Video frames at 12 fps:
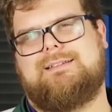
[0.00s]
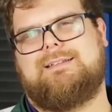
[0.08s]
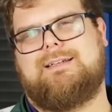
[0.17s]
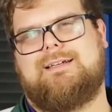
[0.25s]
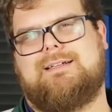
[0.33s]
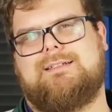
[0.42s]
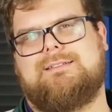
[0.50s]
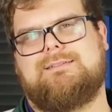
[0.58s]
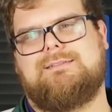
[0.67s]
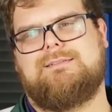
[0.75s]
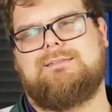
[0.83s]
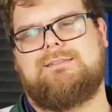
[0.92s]
yeah,
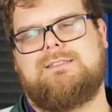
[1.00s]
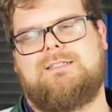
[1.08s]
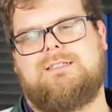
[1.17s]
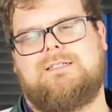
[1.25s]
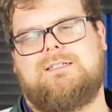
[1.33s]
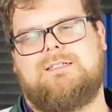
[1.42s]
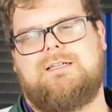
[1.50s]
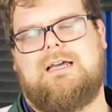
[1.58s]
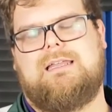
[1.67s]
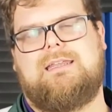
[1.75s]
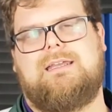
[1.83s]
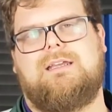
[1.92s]
I
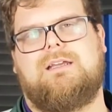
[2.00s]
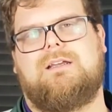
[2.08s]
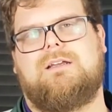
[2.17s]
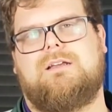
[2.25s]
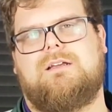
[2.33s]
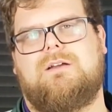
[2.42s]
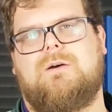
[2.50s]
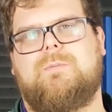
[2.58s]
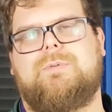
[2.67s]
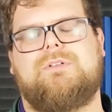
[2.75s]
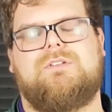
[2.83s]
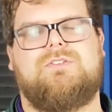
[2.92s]
think
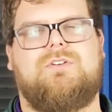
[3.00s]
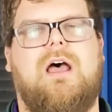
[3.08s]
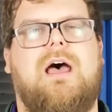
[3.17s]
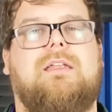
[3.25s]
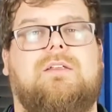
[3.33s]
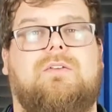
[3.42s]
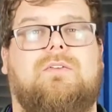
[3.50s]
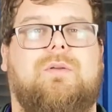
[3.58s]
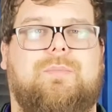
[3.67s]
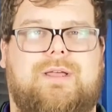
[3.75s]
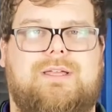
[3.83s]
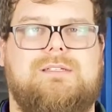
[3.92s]
COPPA's trying to do their
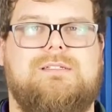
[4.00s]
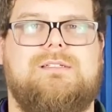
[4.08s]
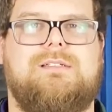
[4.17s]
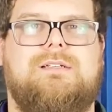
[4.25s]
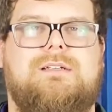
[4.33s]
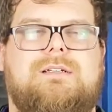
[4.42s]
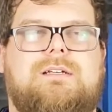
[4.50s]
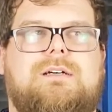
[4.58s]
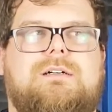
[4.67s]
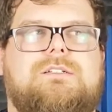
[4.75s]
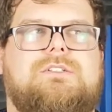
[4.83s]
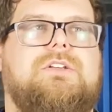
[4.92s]
best
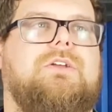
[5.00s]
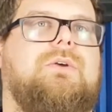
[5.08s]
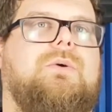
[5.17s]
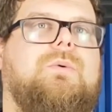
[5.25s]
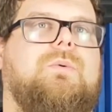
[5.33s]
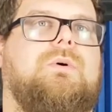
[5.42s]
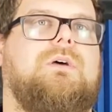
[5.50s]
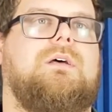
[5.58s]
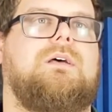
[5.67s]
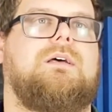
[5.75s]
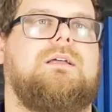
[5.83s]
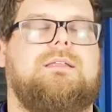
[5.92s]
to
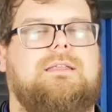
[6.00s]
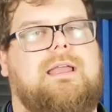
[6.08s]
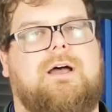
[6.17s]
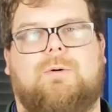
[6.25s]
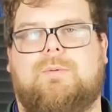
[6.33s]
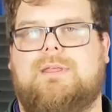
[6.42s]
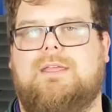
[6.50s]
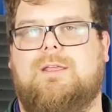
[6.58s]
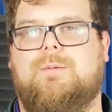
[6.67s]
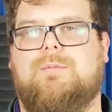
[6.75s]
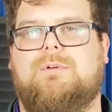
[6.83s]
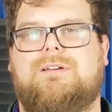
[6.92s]
help
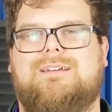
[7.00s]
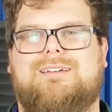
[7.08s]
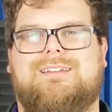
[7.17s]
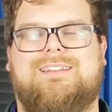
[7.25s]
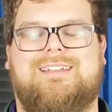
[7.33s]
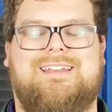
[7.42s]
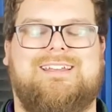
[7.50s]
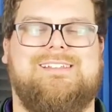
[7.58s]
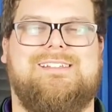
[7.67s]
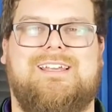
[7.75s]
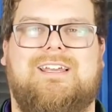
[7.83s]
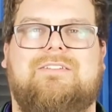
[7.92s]
keep the kids
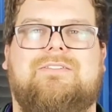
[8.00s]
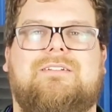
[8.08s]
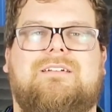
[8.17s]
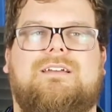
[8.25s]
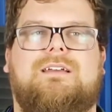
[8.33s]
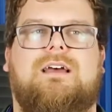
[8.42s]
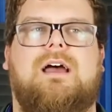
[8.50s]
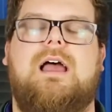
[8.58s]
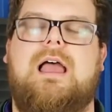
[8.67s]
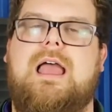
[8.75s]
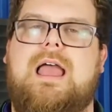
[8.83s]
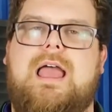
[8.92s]
safe.
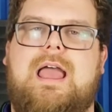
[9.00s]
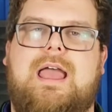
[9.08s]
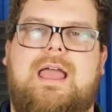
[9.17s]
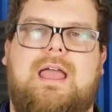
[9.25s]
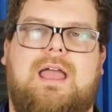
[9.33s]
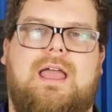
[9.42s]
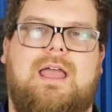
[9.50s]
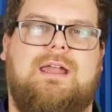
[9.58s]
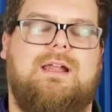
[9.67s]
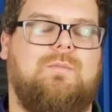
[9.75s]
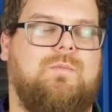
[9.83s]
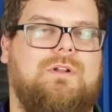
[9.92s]
And
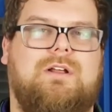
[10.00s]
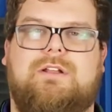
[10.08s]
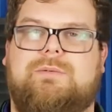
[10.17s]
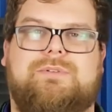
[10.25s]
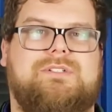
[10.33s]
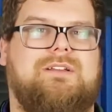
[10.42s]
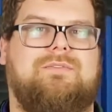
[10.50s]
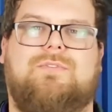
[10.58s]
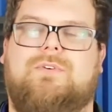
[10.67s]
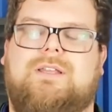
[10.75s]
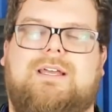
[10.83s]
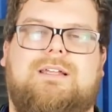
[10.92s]
I'm 100%
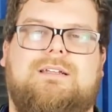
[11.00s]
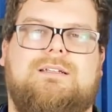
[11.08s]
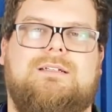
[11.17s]
for that.